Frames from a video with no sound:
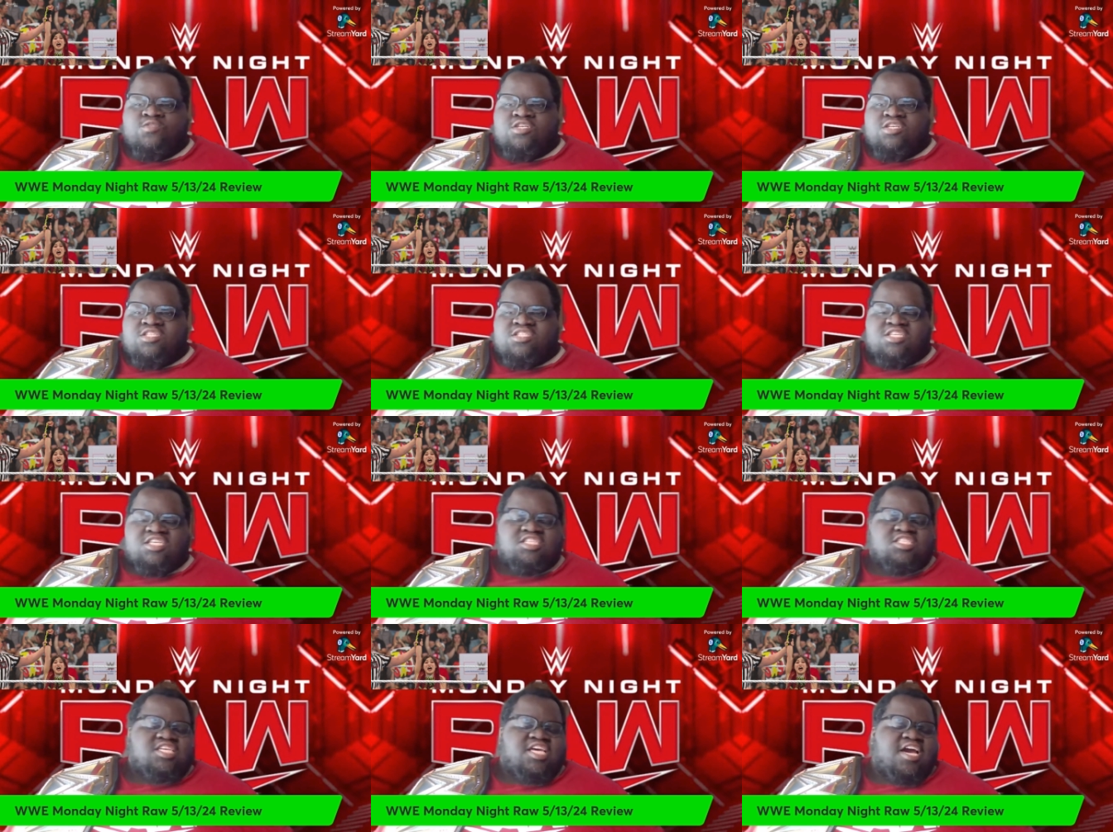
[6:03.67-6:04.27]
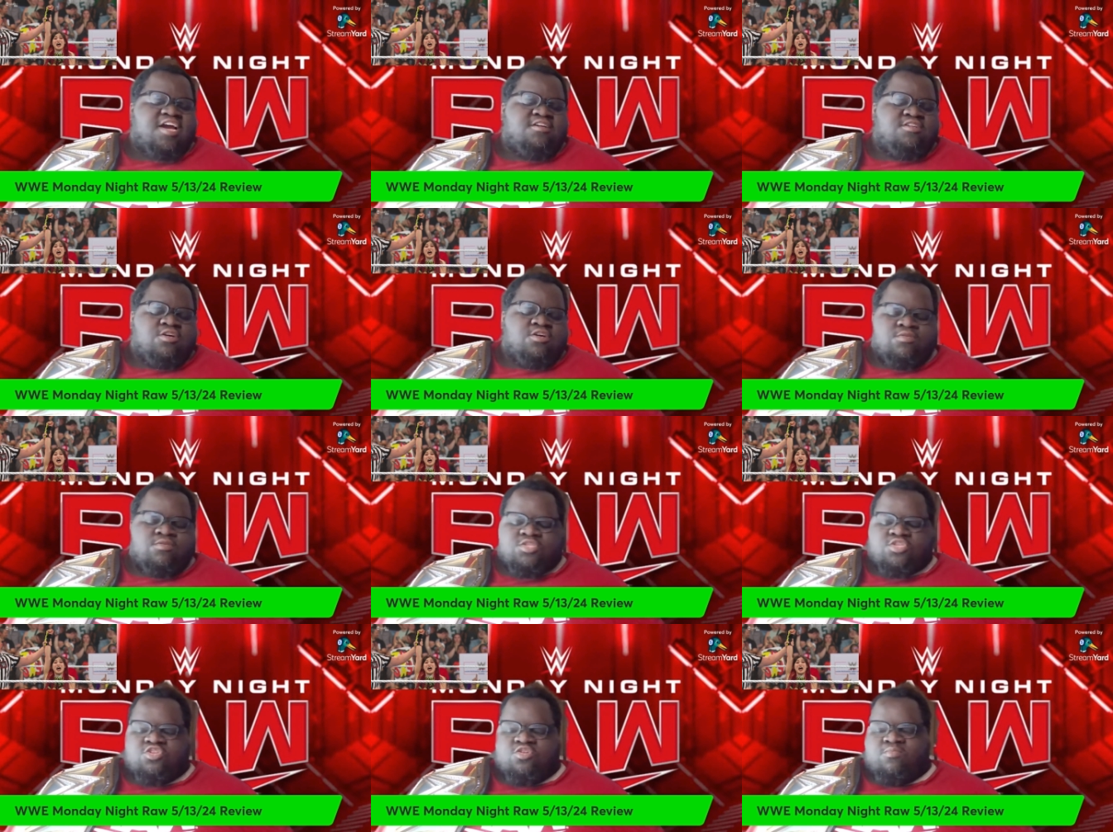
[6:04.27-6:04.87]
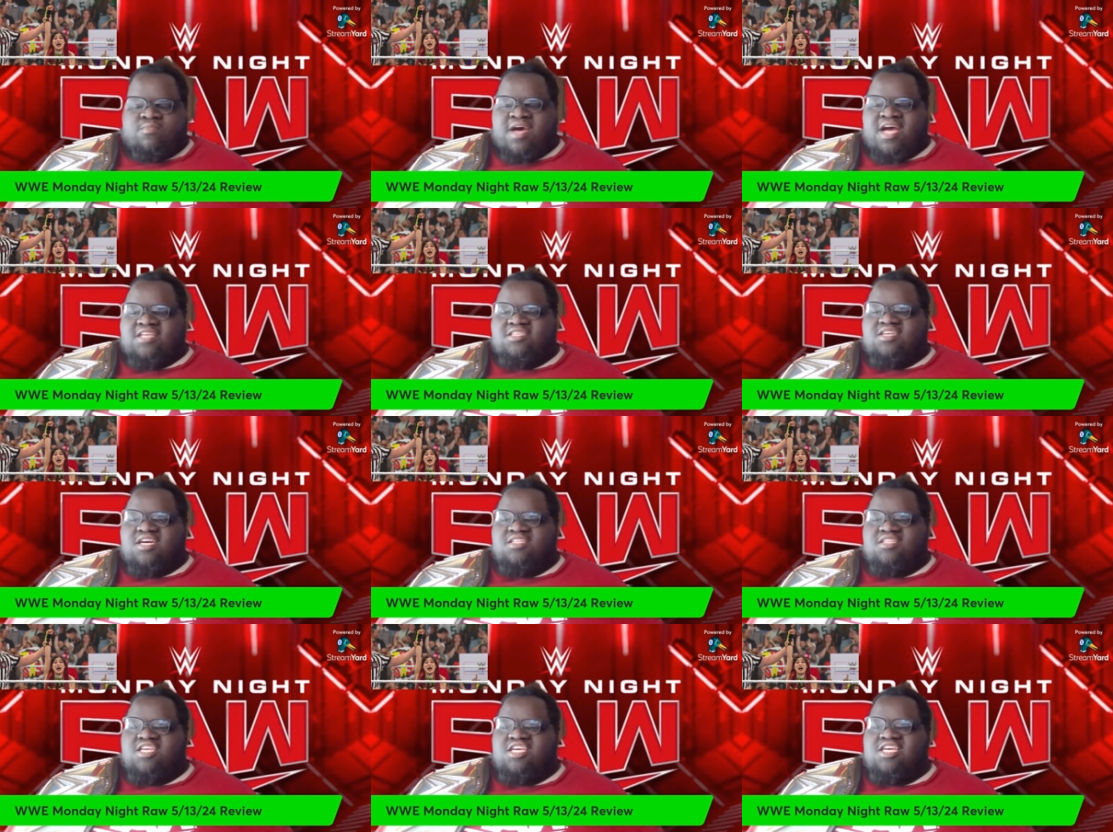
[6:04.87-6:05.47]
Just carried over into the match.
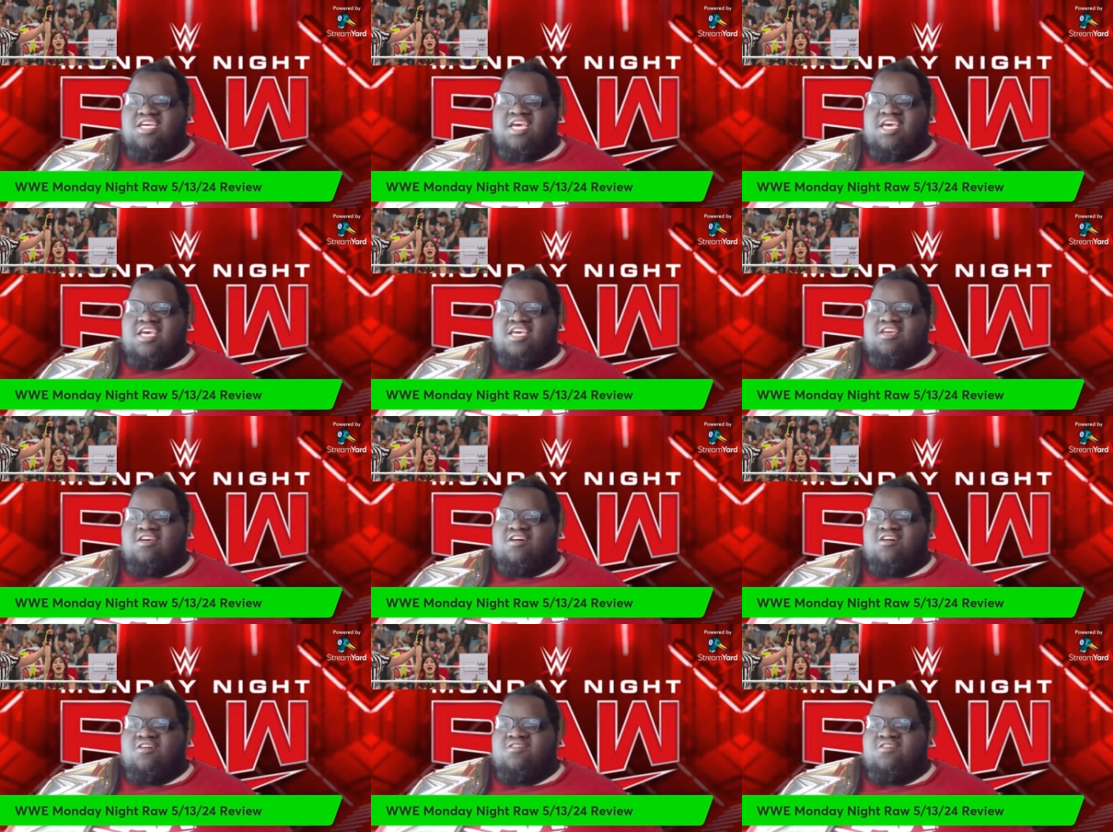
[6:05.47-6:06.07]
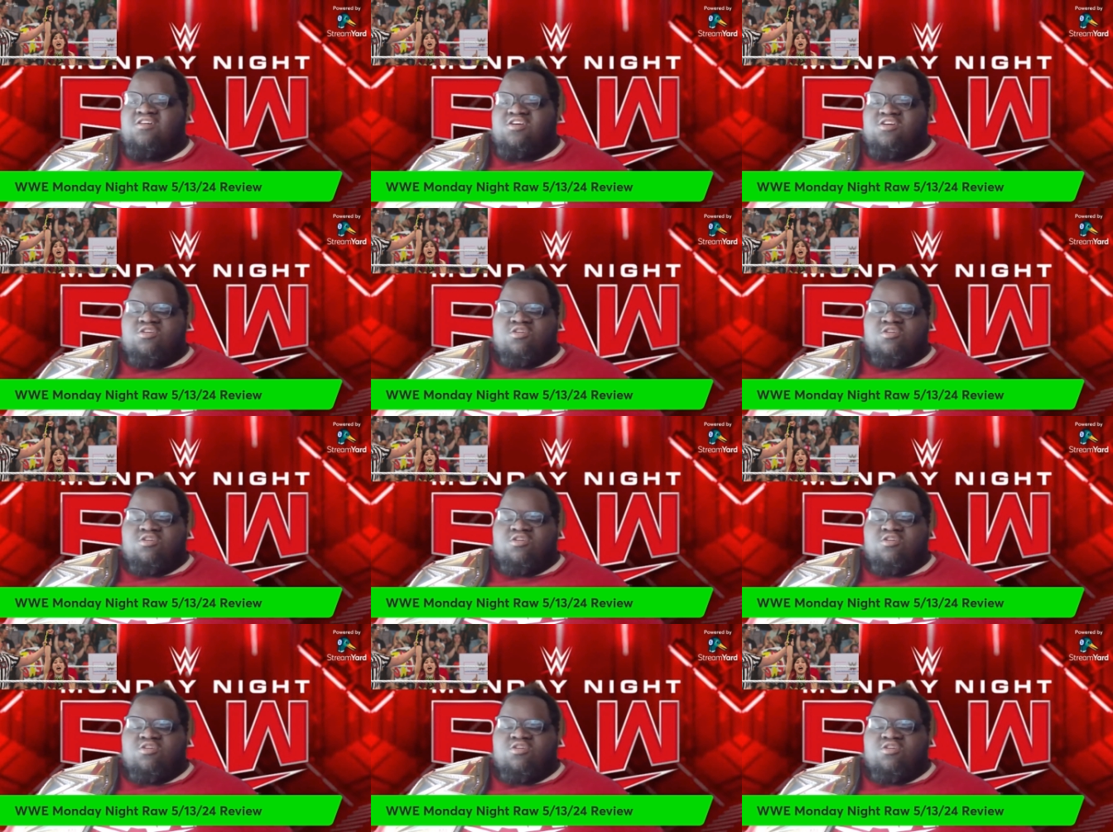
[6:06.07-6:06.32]
I think Io.